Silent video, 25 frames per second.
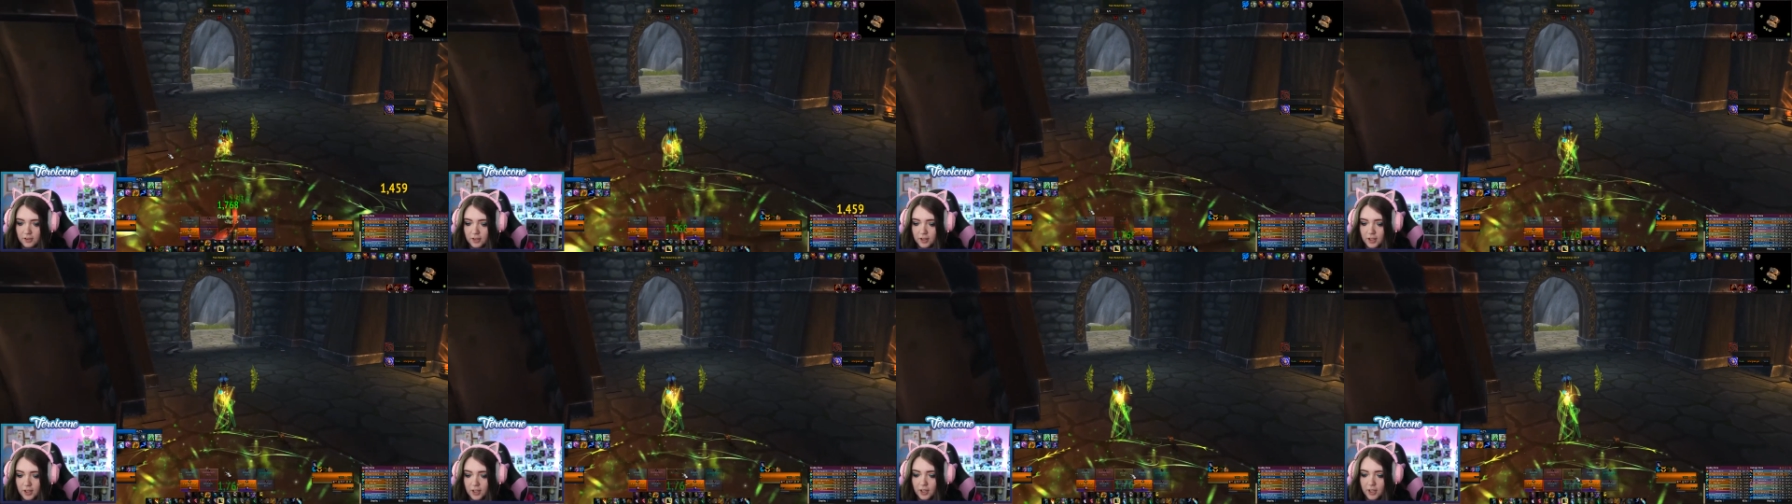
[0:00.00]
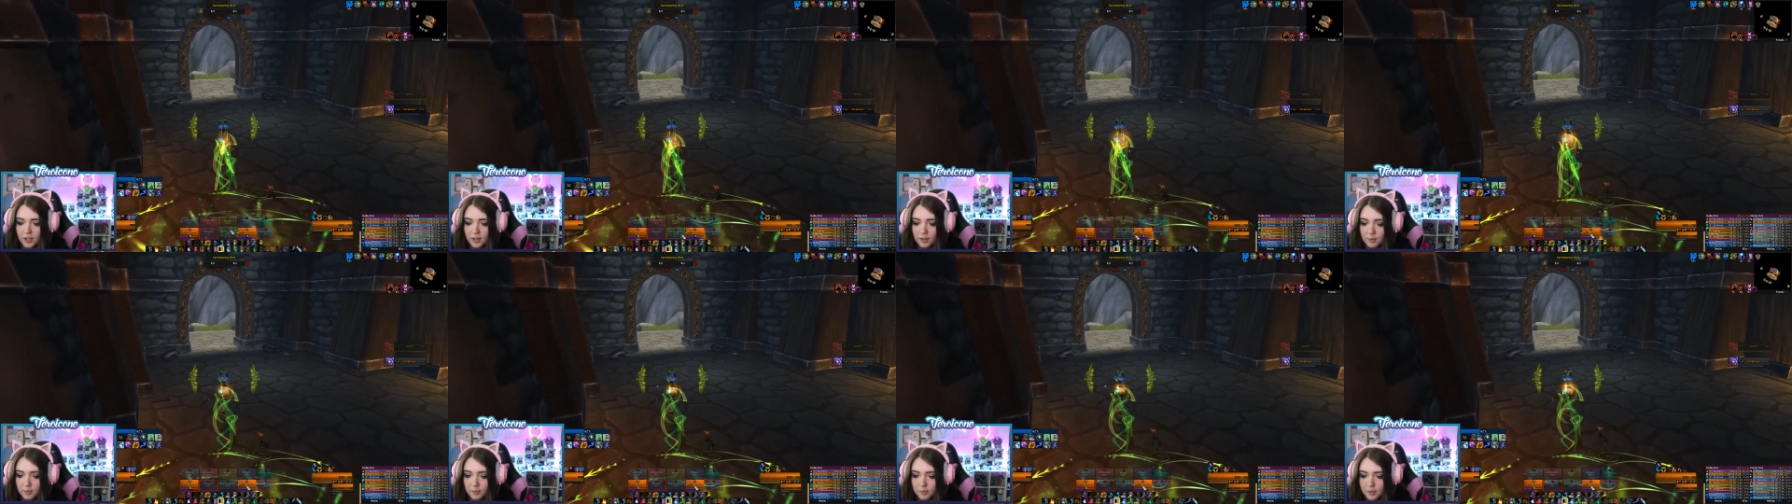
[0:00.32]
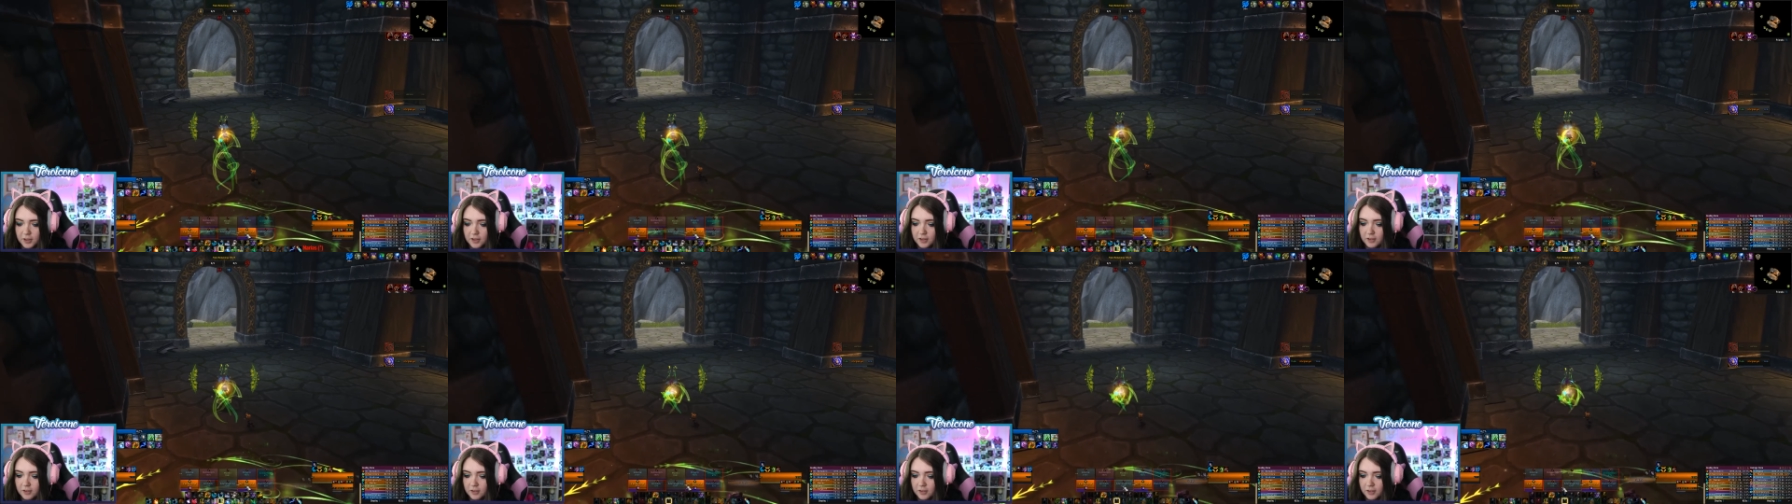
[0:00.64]
a game.
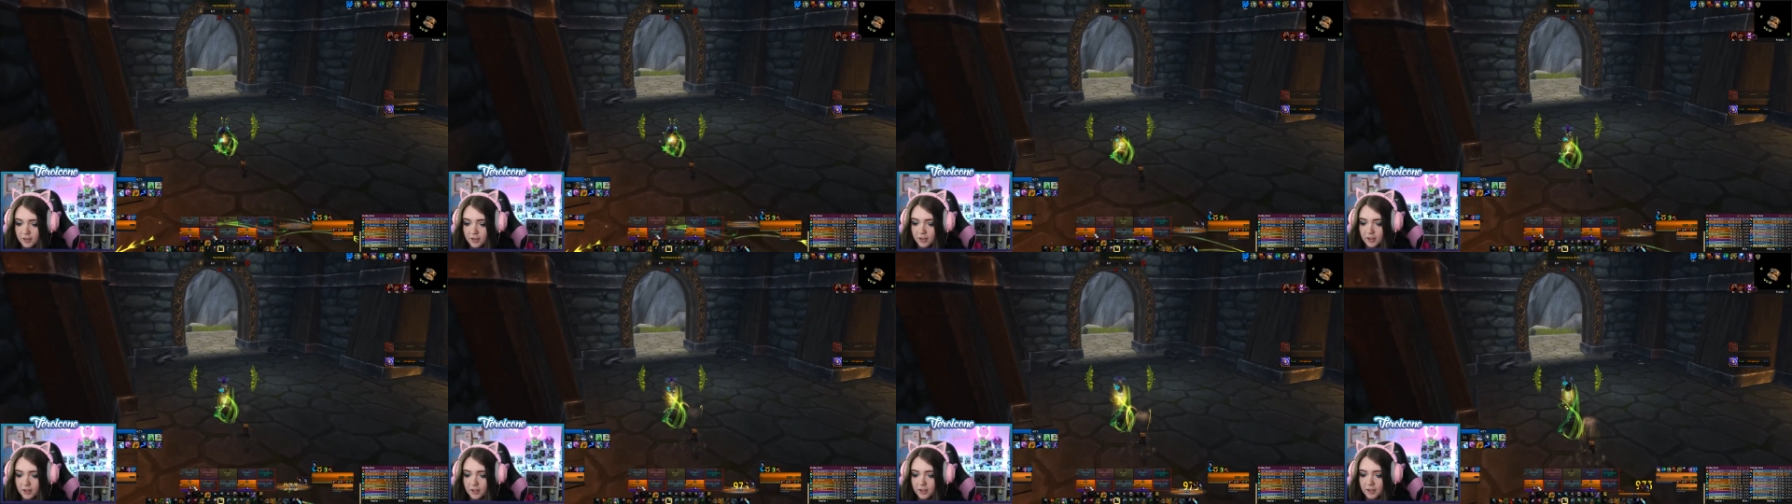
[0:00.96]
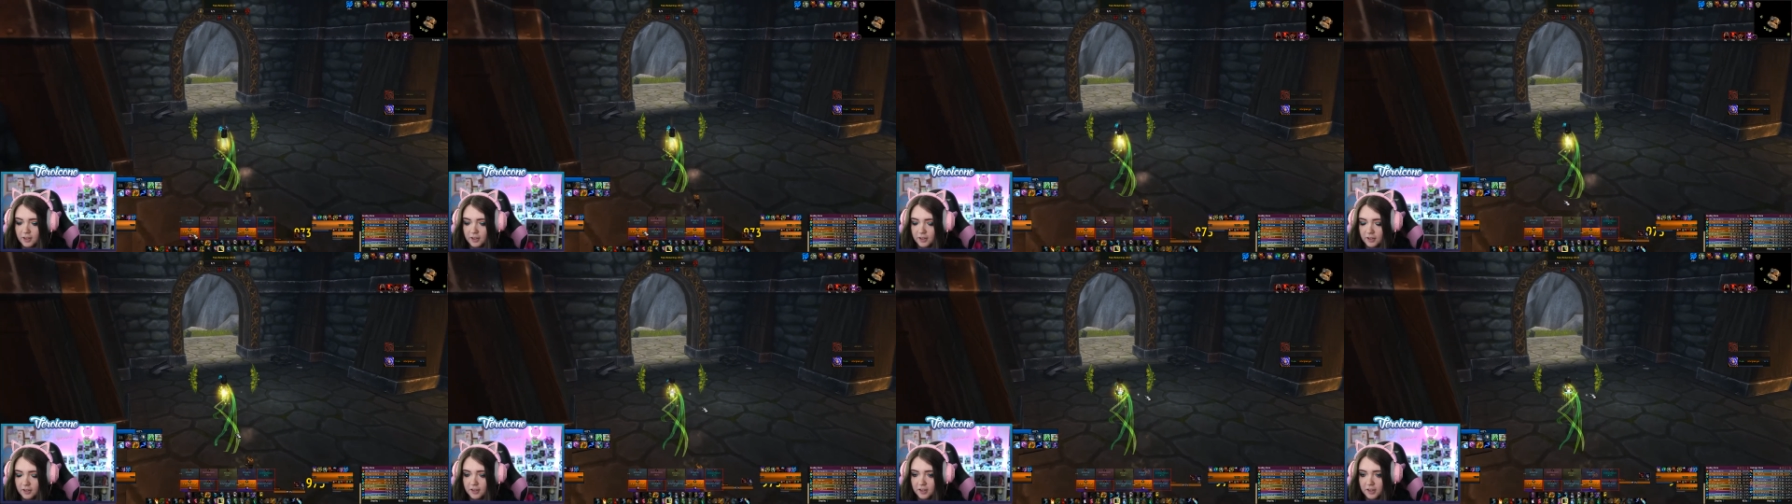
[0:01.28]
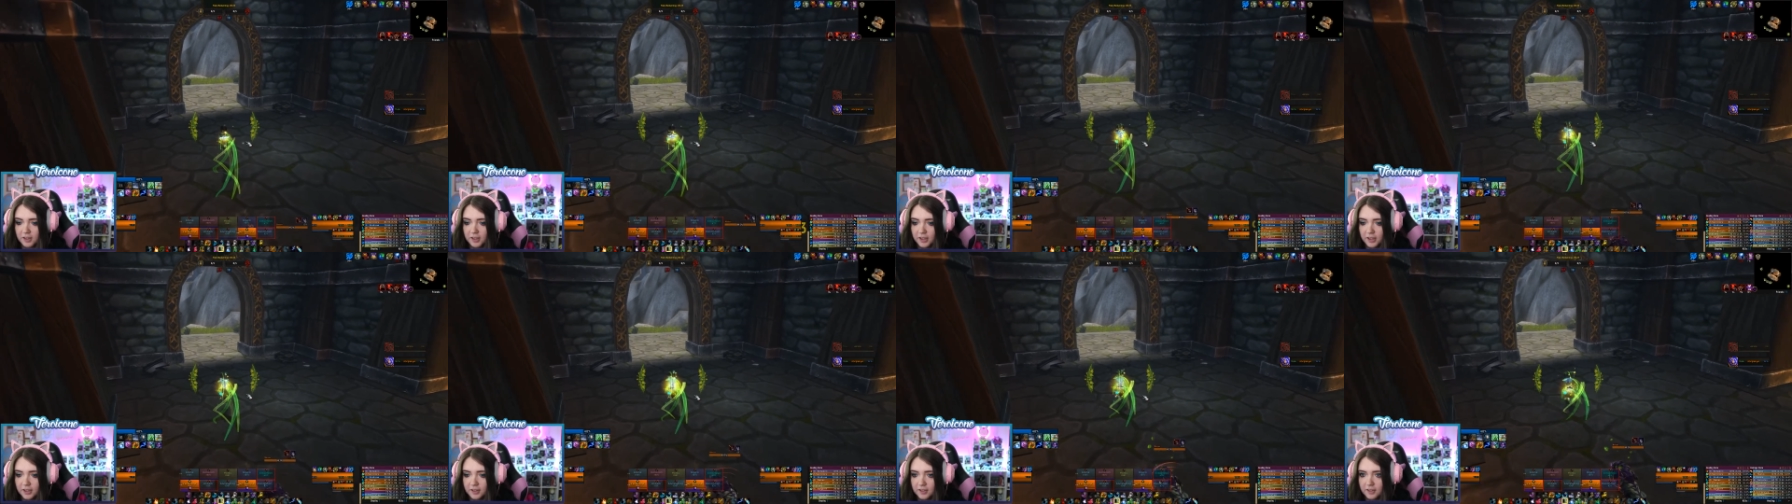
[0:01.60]
It's really not that serious.